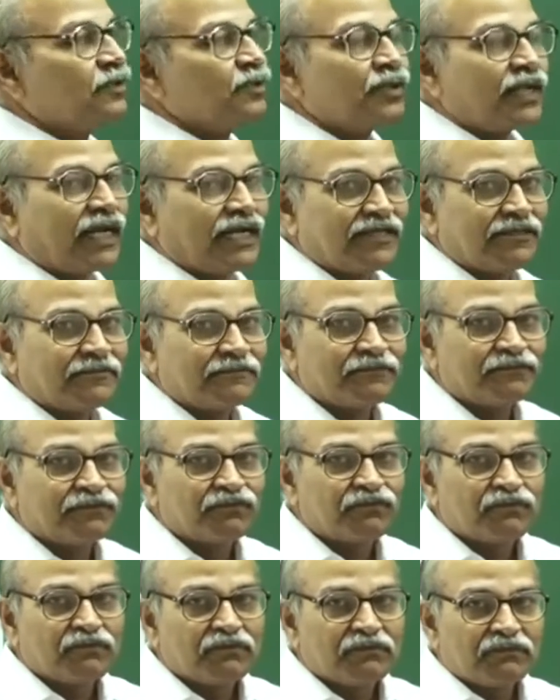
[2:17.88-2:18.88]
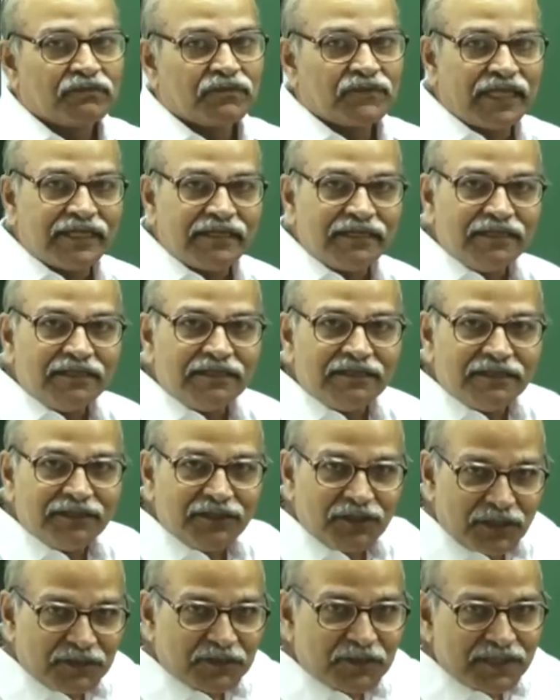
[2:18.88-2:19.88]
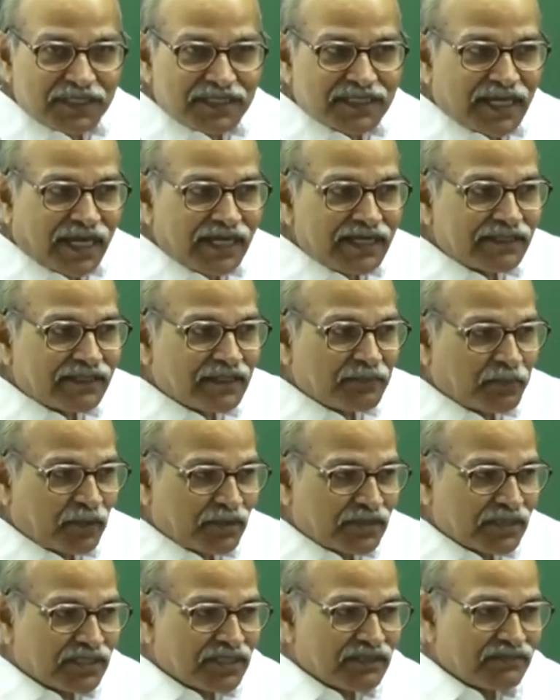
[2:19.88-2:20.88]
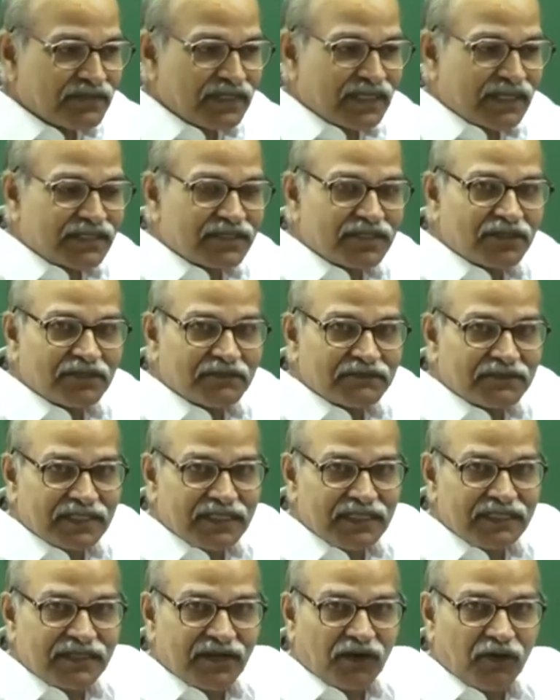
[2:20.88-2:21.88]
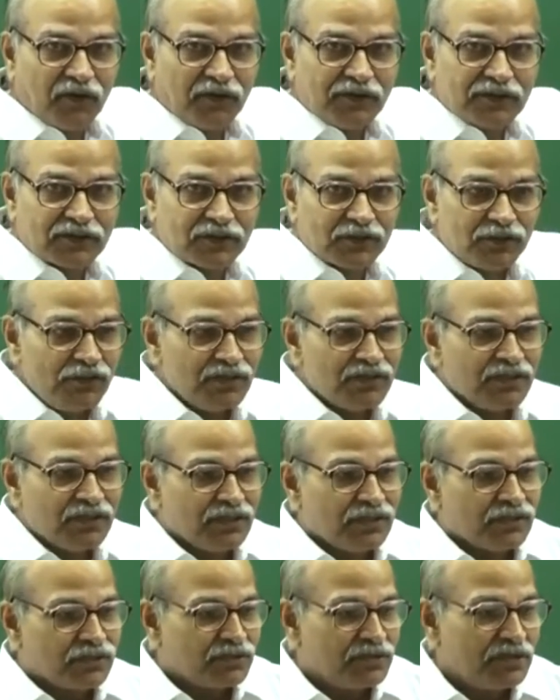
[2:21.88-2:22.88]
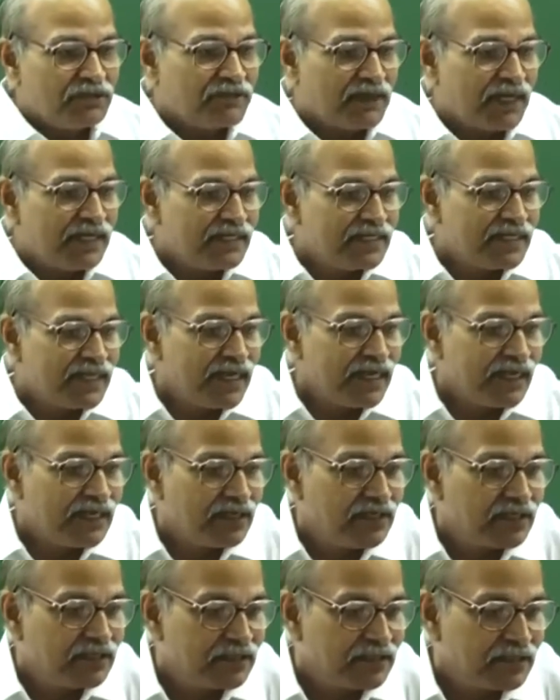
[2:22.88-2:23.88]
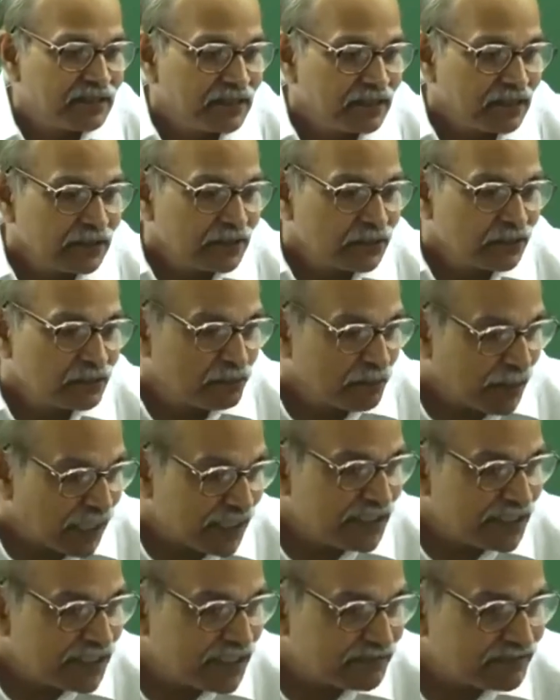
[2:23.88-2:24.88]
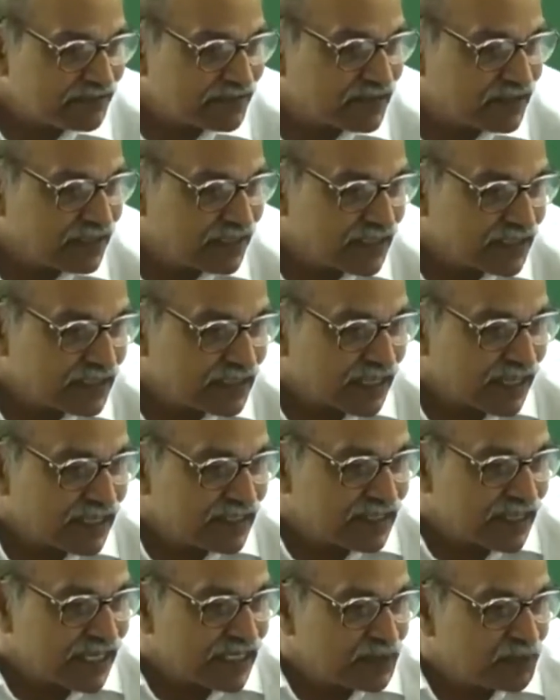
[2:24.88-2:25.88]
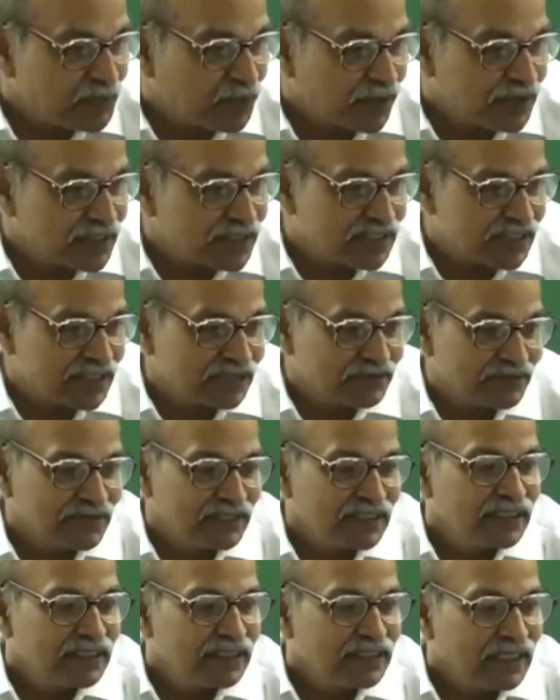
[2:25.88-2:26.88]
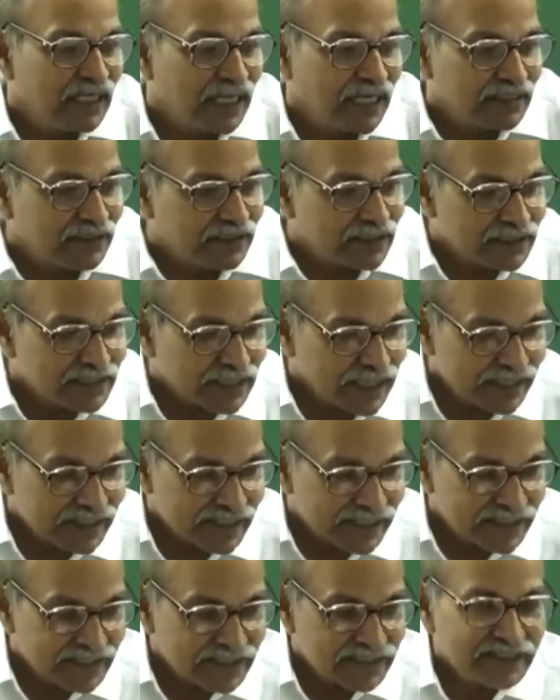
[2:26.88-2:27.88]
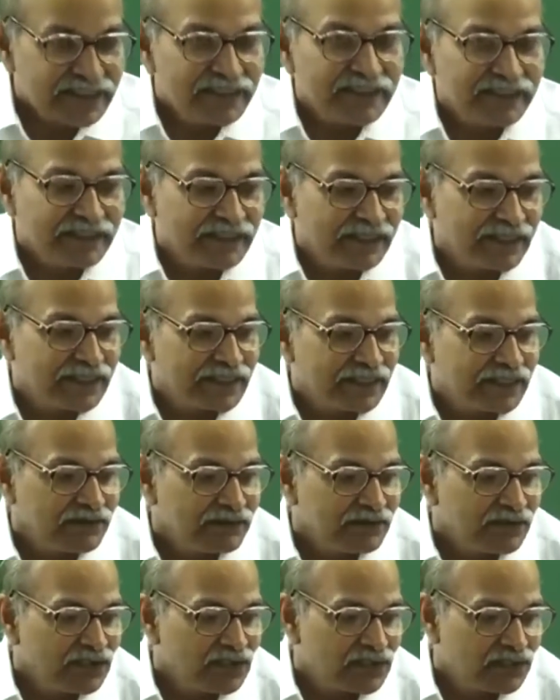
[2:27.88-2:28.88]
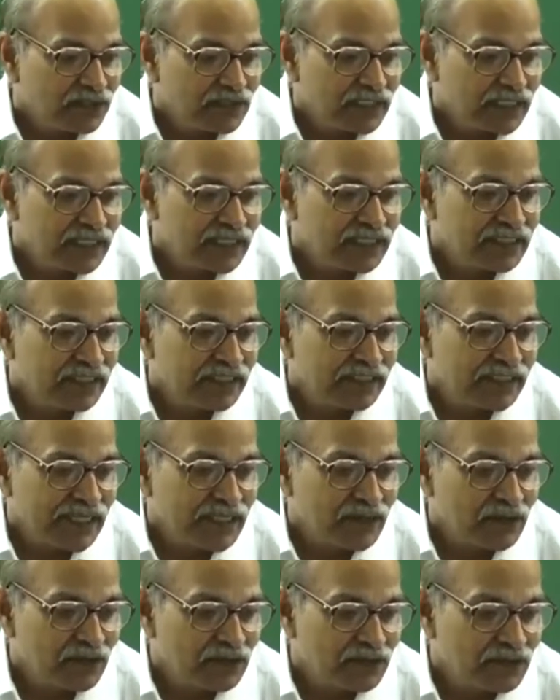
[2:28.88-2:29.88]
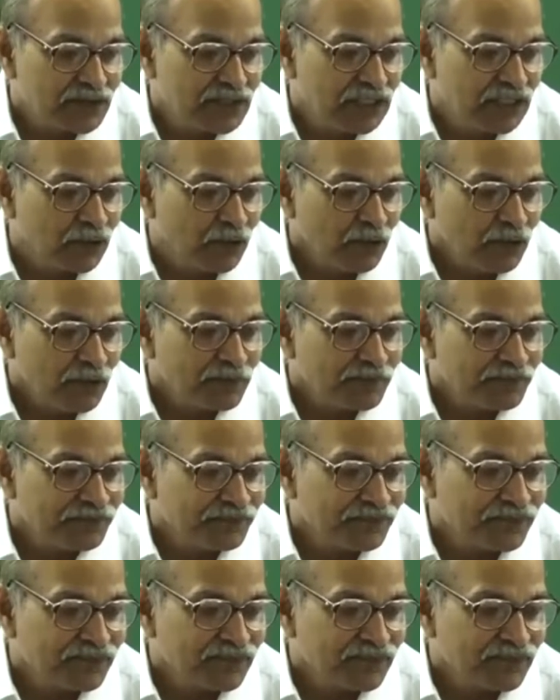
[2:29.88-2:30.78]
you write. Then you have to decide the positive direction of theta also. So, if I take my left, this side as positive and this side as negative. So, this is theta equal to 0,